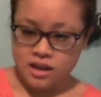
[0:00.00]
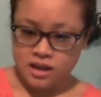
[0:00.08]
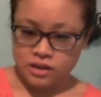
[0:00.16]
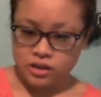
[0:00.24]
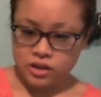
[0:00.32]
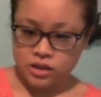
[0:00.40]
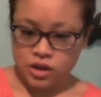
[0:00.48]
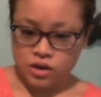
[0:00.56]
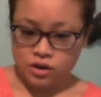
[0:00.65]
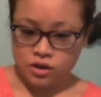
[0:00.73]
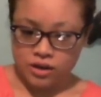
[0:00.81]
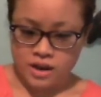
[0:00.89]

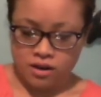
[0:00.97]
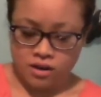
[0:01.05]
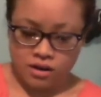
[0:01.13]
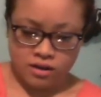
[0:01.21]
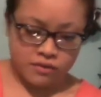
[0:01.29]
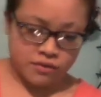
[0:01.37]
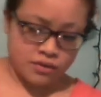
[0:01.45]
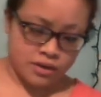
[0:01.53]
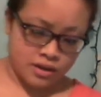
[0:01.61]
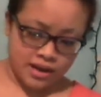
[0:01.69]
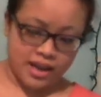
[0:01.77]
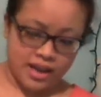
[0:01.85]
secure layer of,
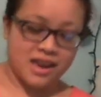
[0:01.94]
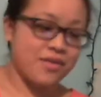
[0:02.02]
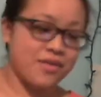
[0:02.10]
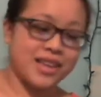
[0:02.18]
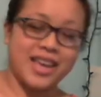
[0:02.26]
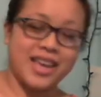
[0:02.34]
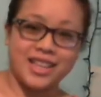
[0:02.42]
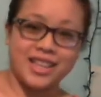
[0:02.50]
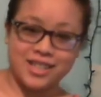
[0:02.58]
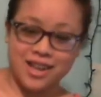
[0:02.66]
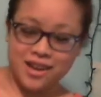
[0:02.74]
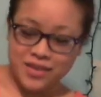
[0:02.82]
I can't even get
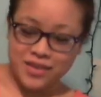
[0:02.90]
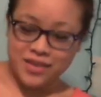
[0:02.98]
this off.